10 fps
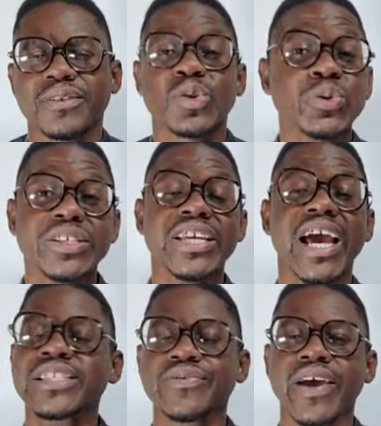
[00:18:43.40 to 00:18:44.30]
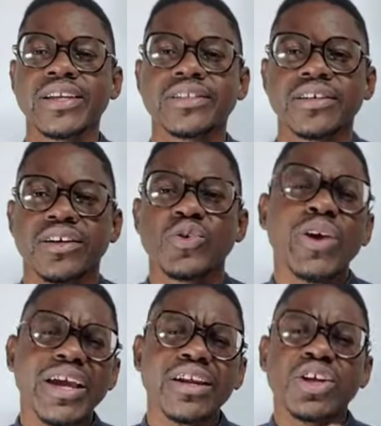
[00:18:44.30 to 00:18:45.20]
to see us fight. You
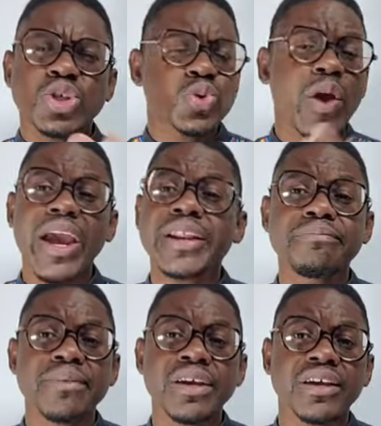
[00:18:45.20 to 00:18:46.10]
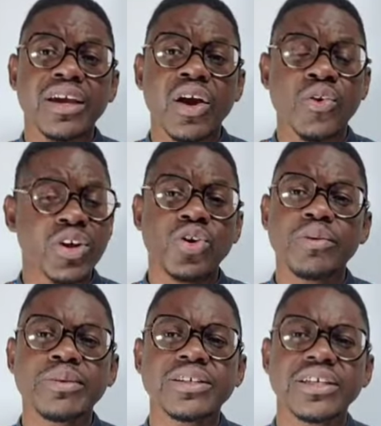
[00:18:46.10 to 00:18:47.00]
can swear at me on the
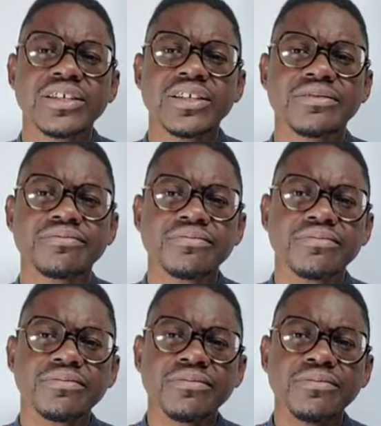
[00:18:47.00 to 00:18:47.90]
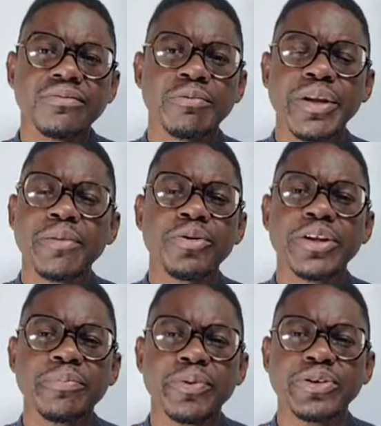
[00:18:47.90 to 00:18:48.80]
comment section. I mean, I'm
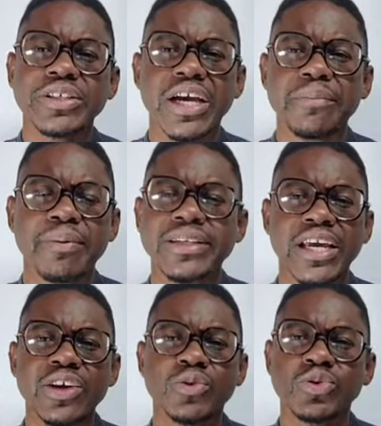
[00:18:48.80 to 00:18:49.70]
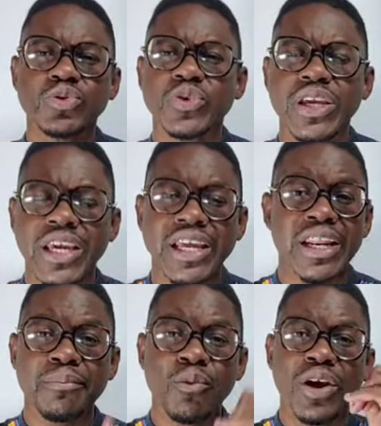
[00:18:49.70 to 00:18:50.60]
not a political party.
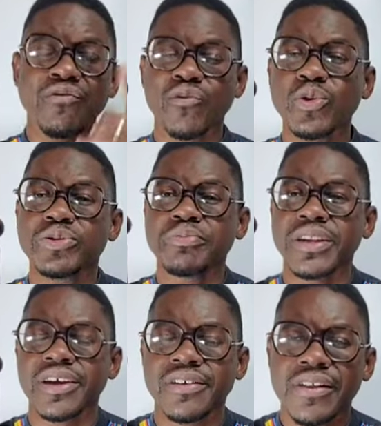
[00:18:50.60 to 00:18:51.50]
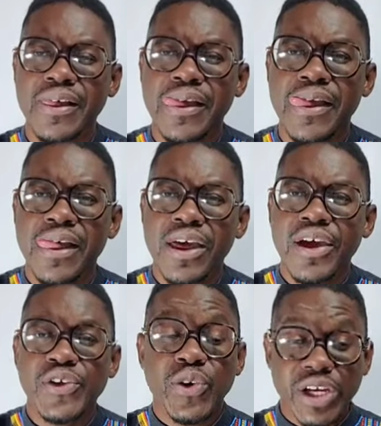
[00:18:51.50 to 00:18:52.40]
I'm one vote.
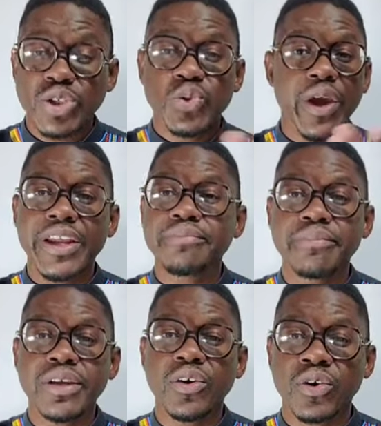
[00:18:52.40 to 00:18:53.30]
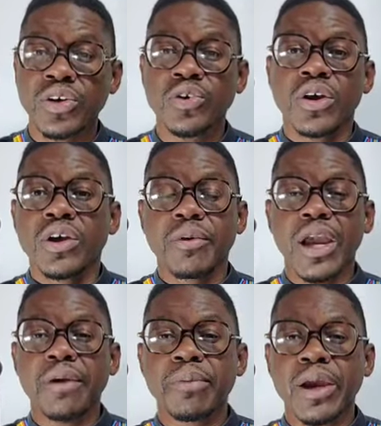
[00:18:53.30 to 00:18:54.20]
You can swear at me on the
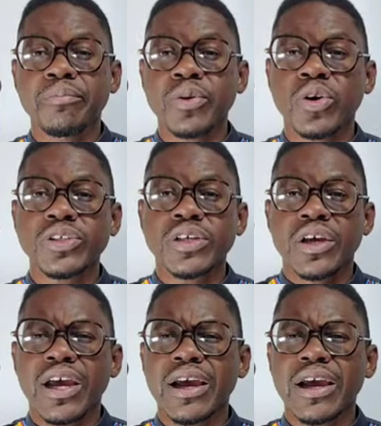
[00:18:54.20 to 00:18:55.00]
because